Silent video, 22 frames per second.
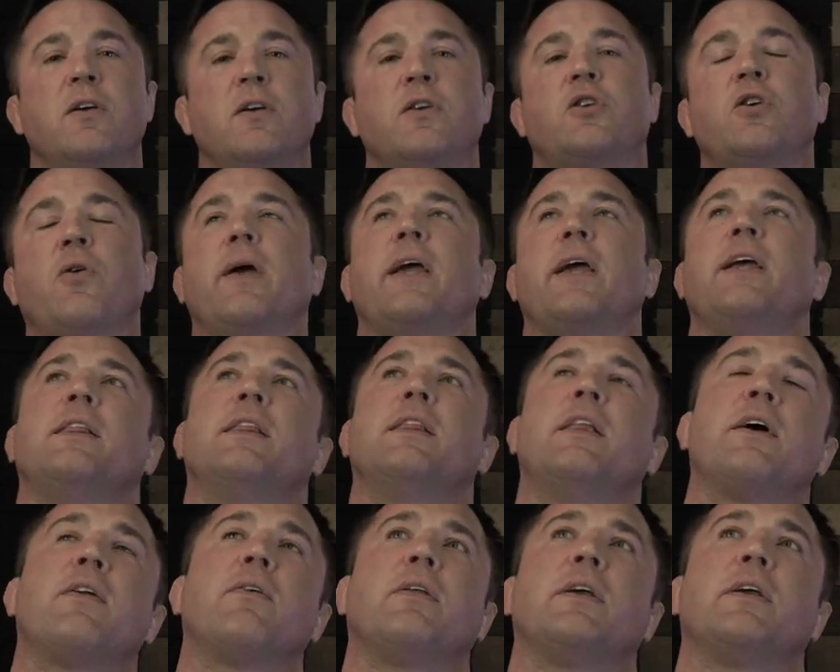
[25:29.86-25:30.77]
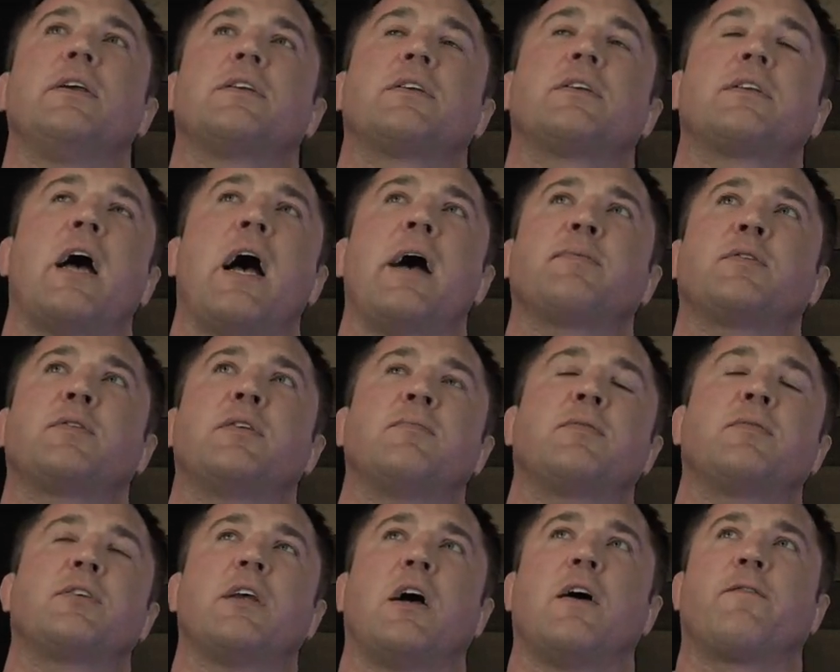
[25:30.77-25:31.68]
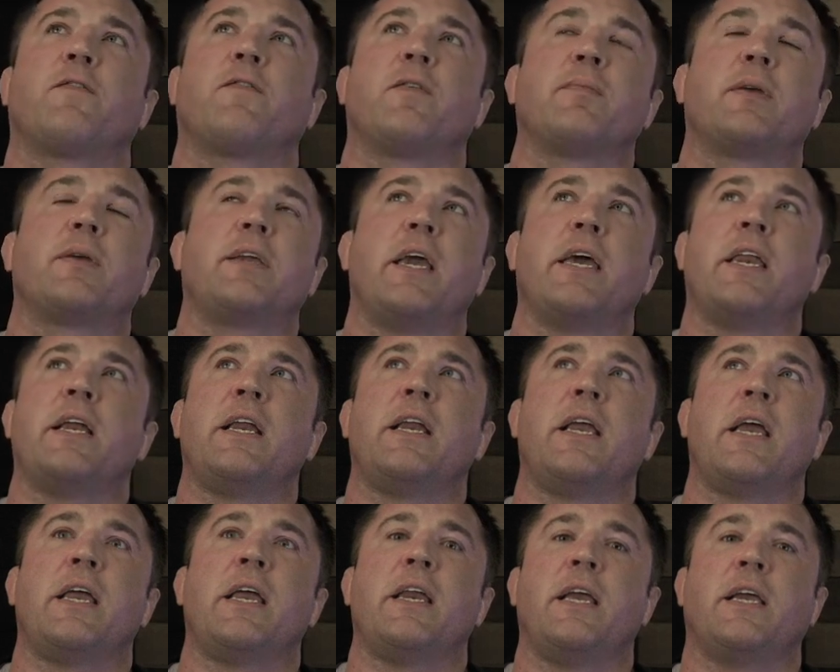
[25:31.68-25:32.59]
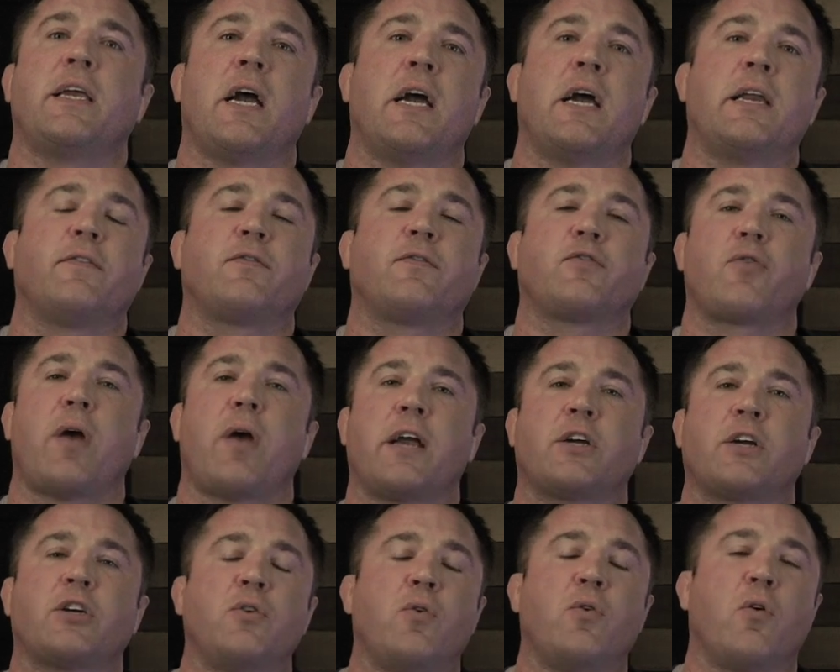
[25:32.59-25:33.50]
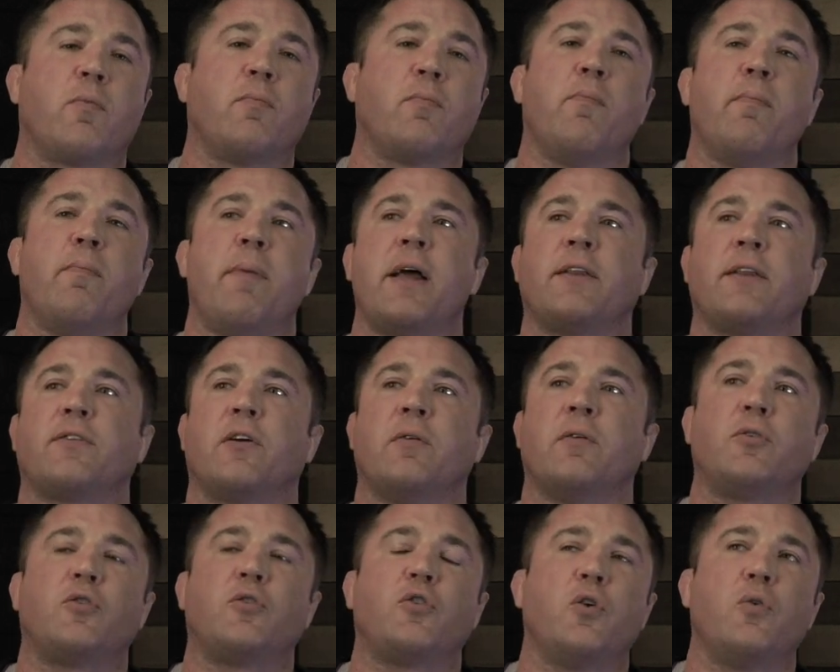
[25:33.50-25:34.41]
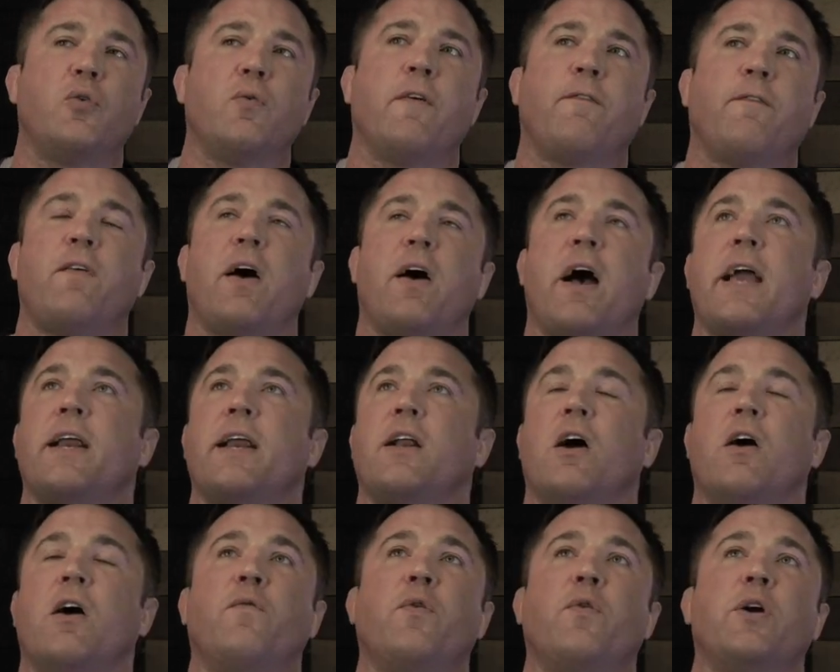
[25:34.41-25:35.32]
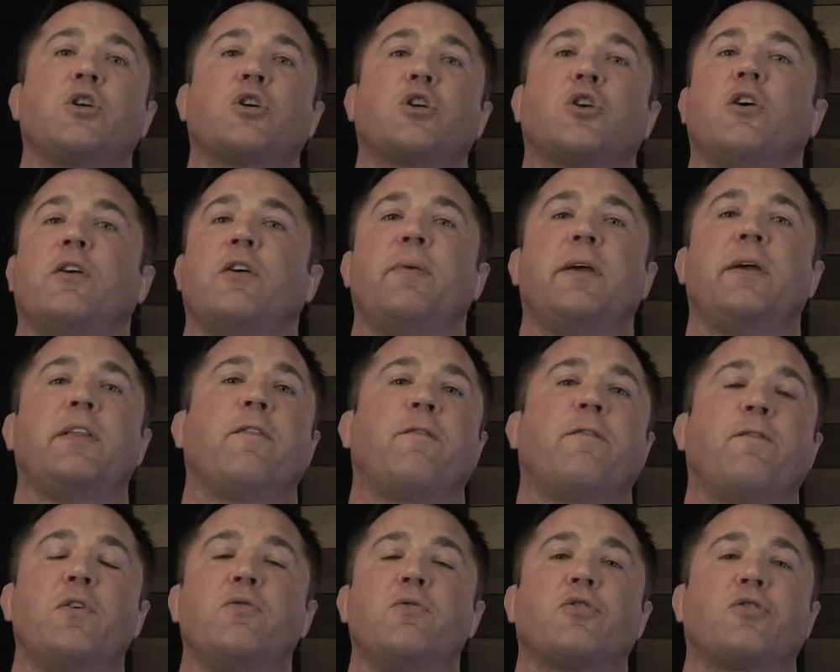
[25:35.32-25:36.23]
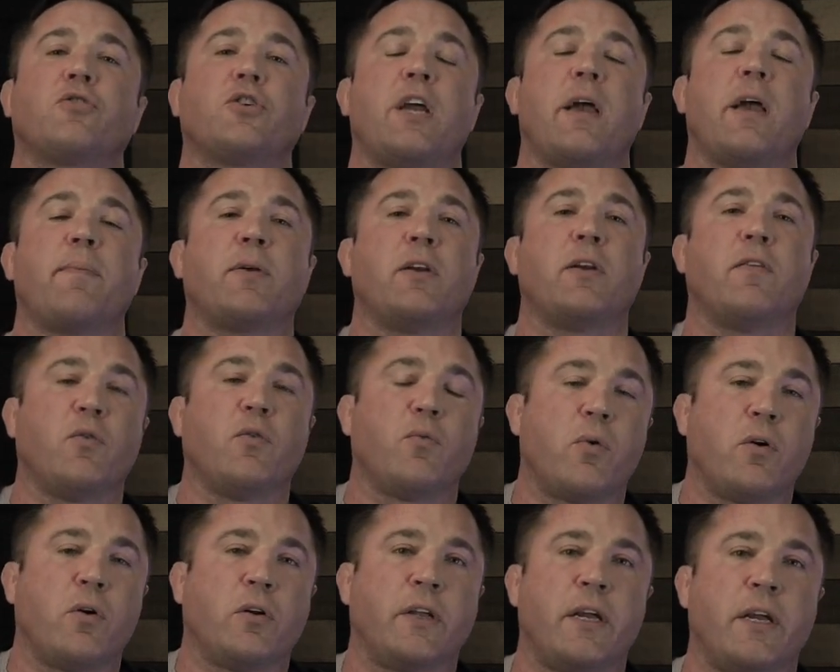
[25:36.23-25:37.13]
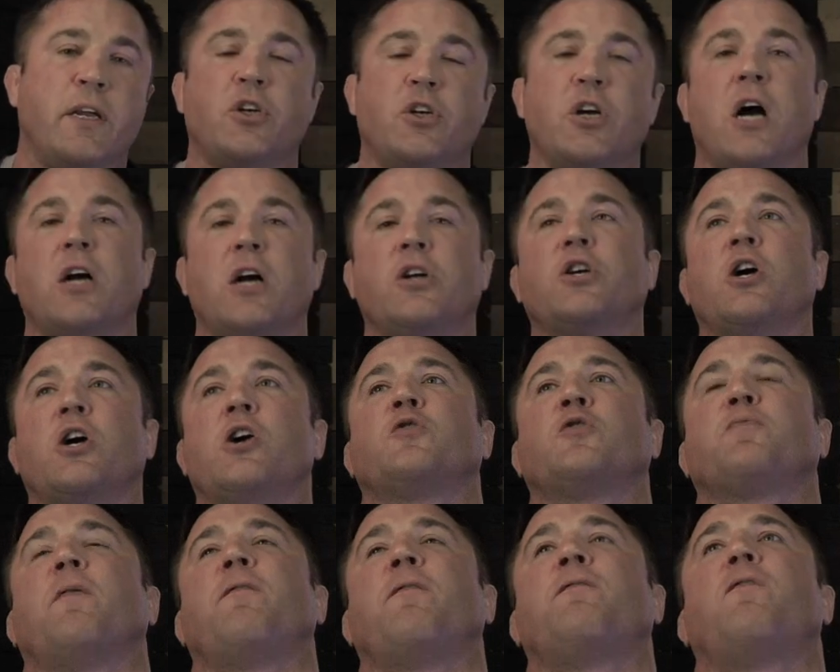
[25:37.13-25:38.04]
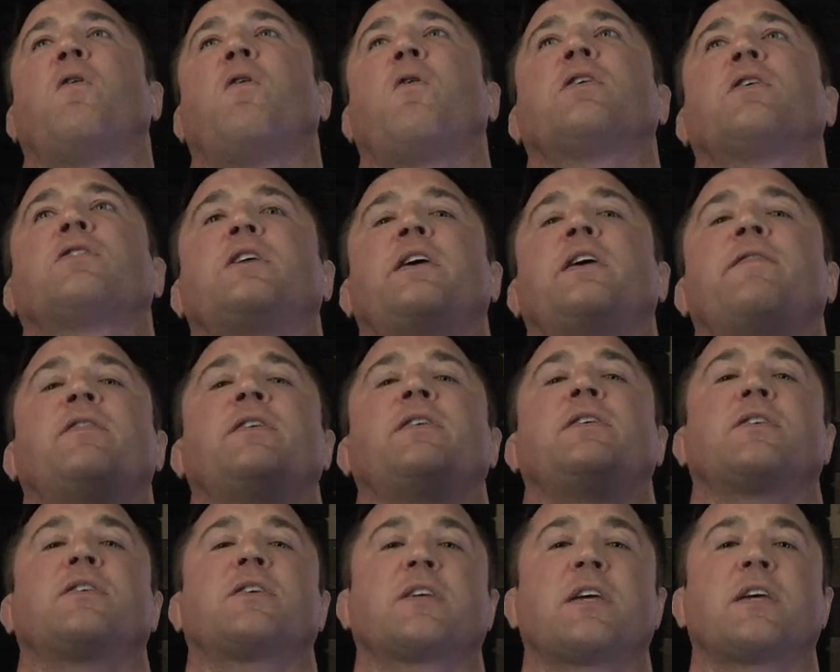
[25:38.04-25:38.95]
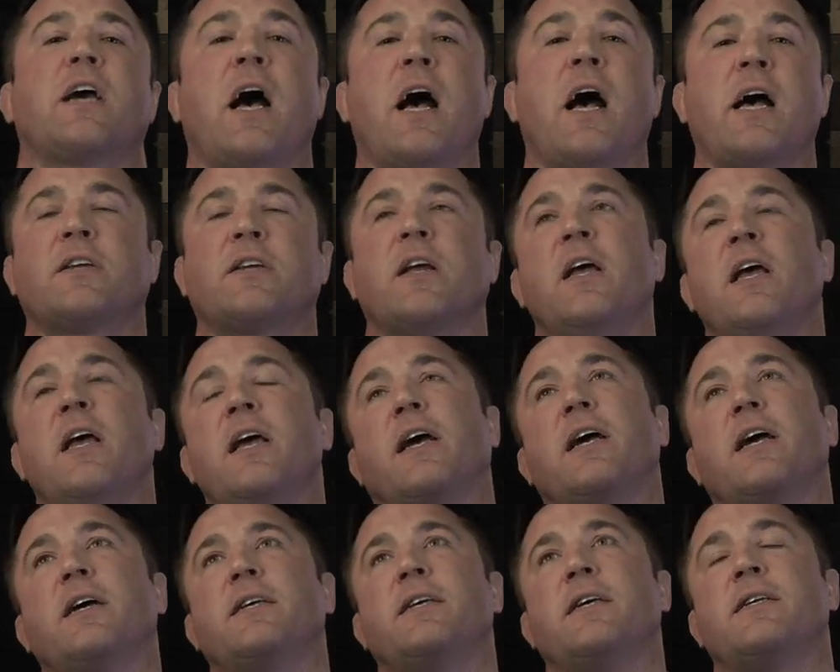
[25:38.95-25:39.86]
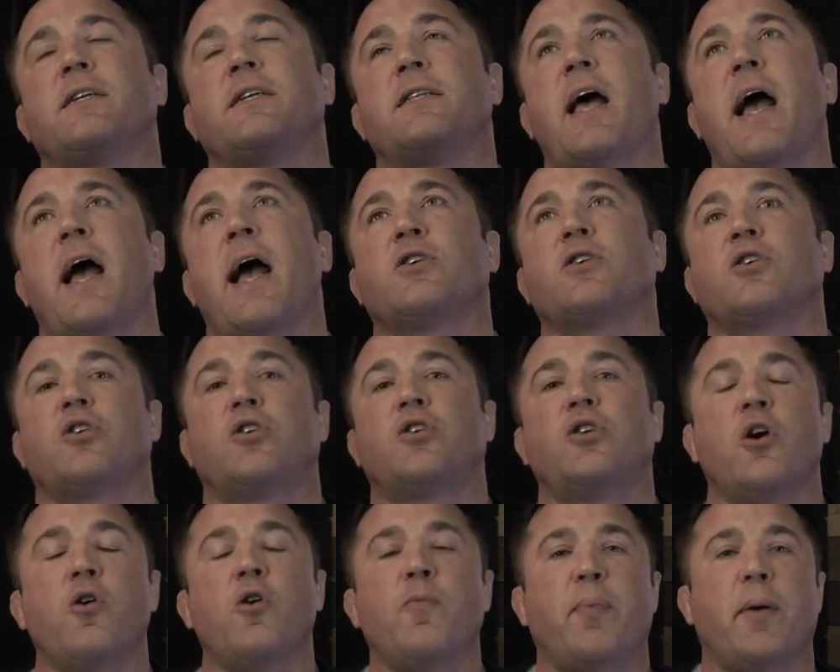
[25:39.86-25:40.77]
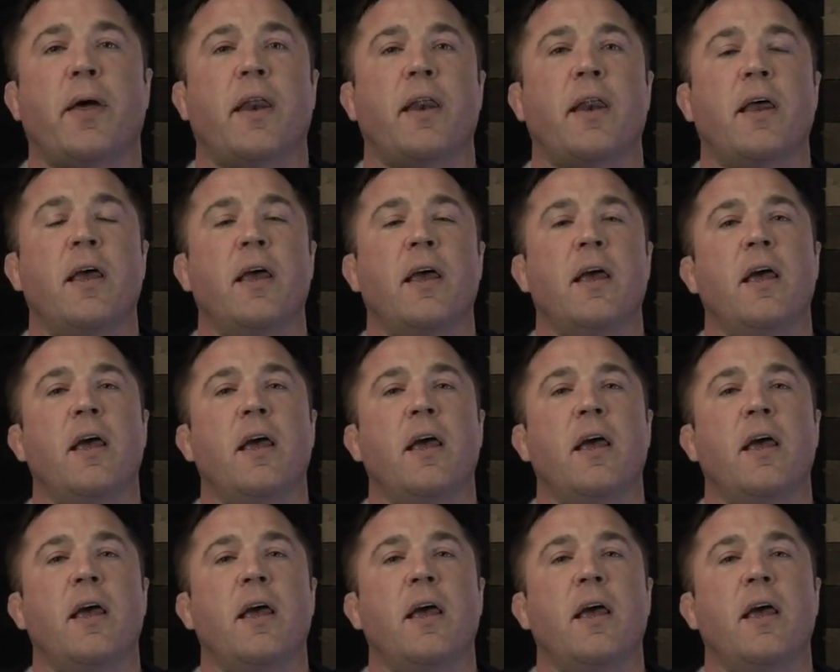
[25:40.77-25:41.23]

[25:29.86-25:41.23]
So he literally stops himself from getting any kind of traction or momentum to a fight of which could be the future champion of the world in John Jones before it's even discussed because he's that stupid.